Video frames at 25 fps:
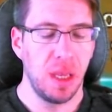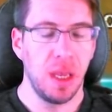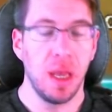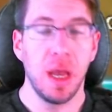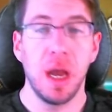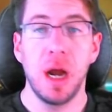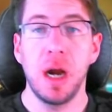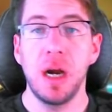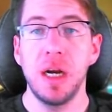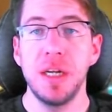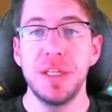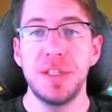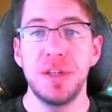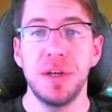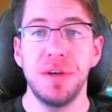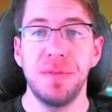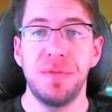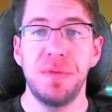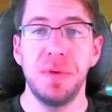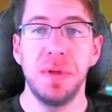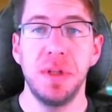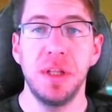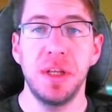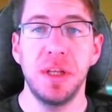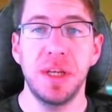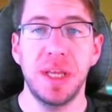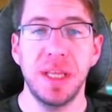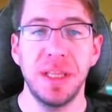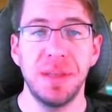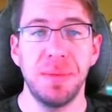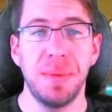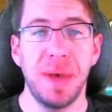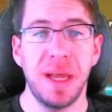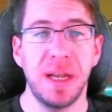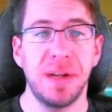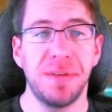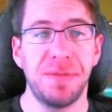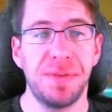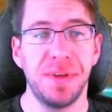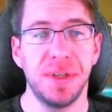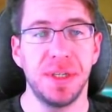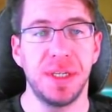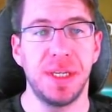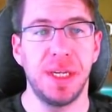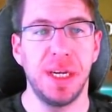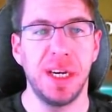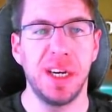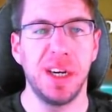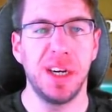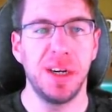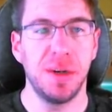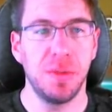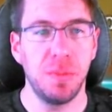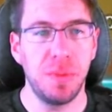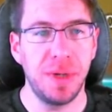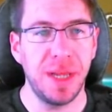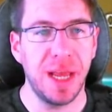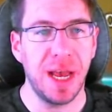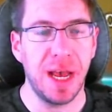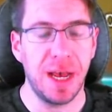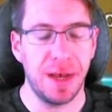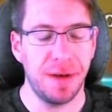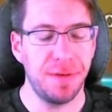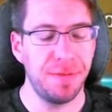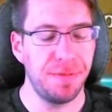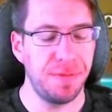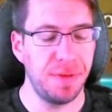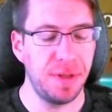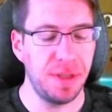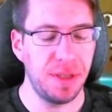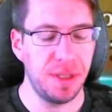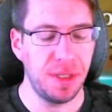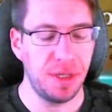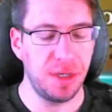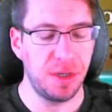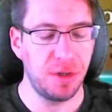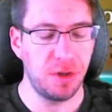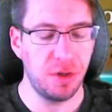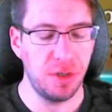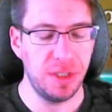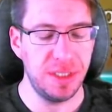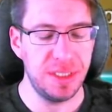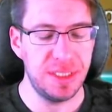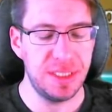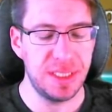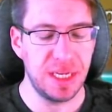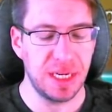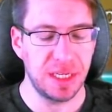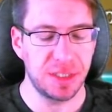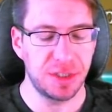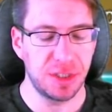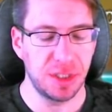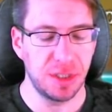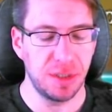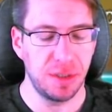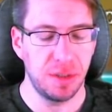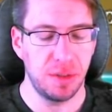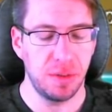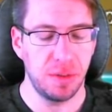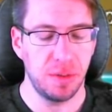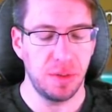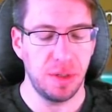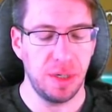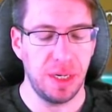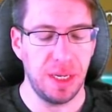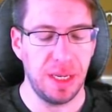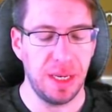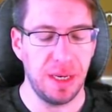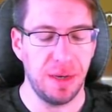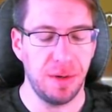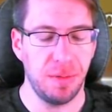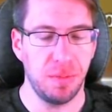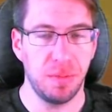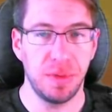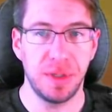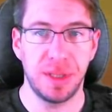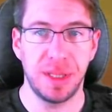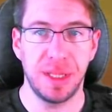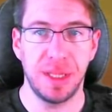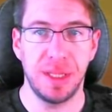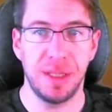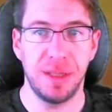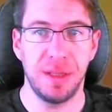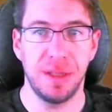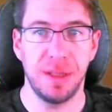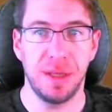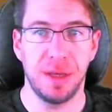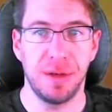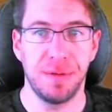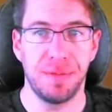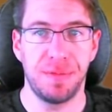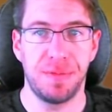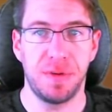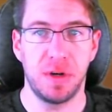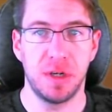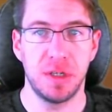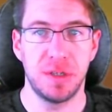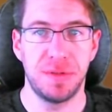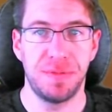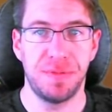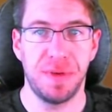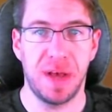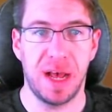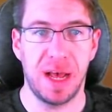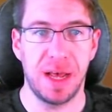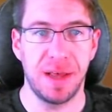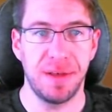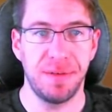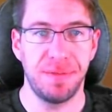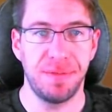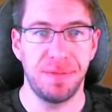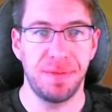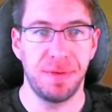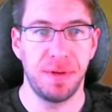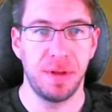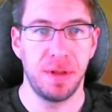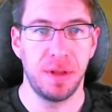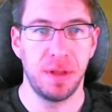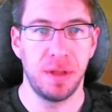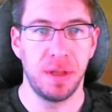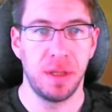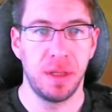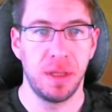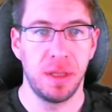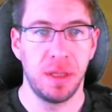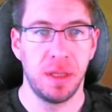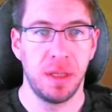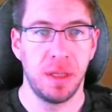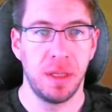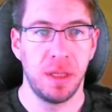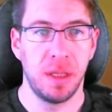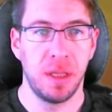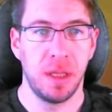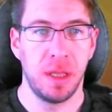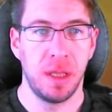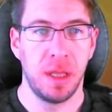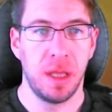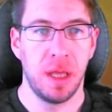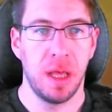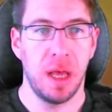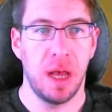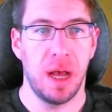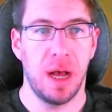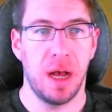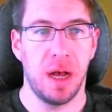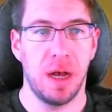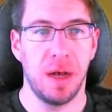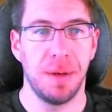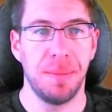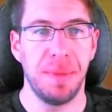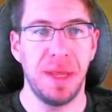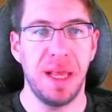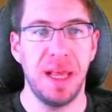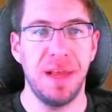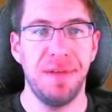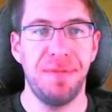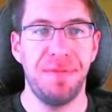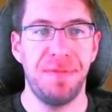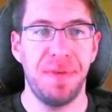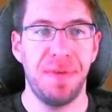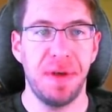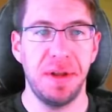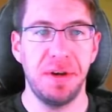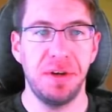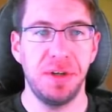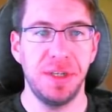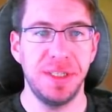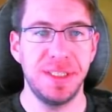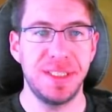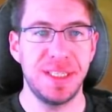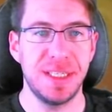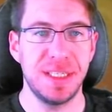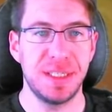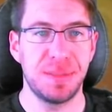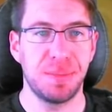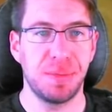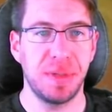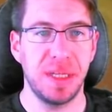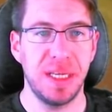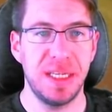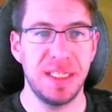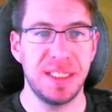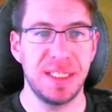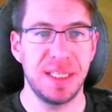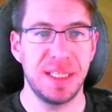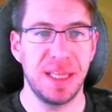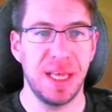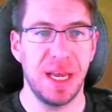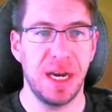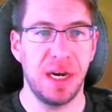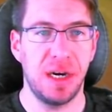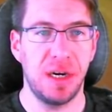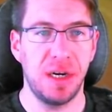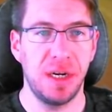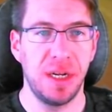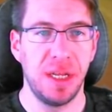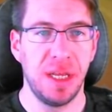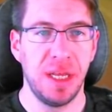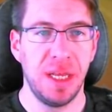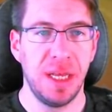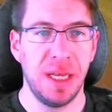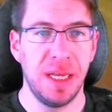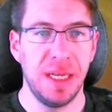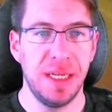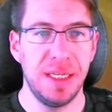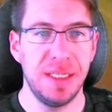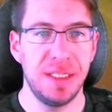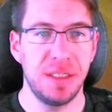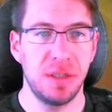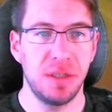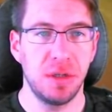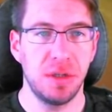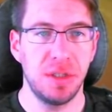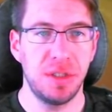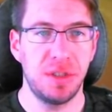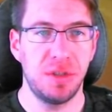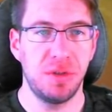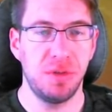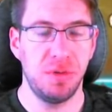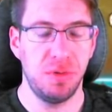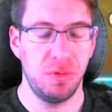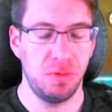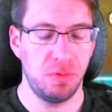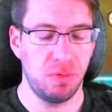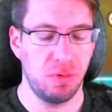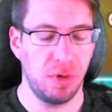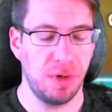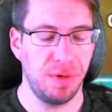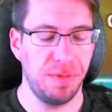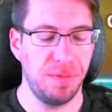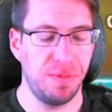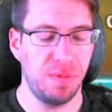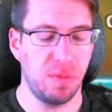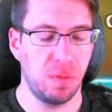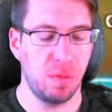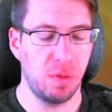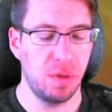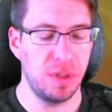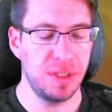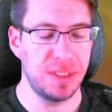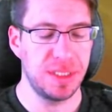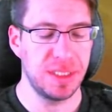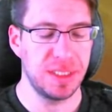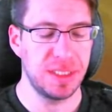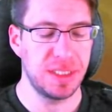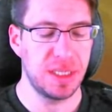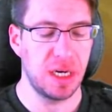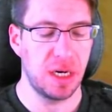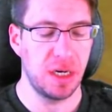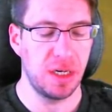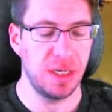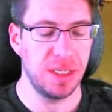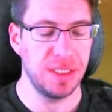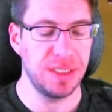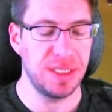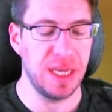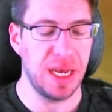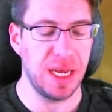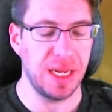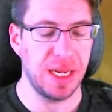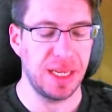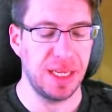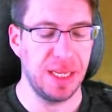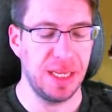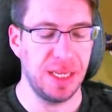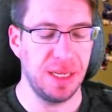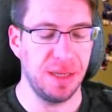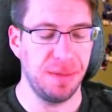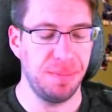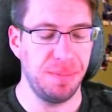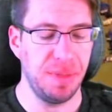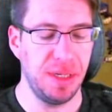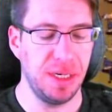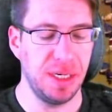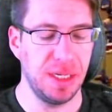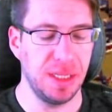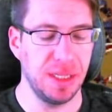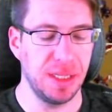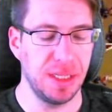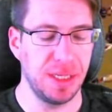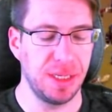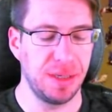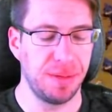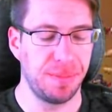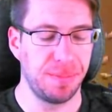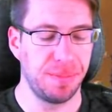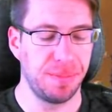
Alright, so if we look at the battlefield here, we have the green section within the first 5. If Fenris is placed there, he's going to run forwards and start attacking immediately.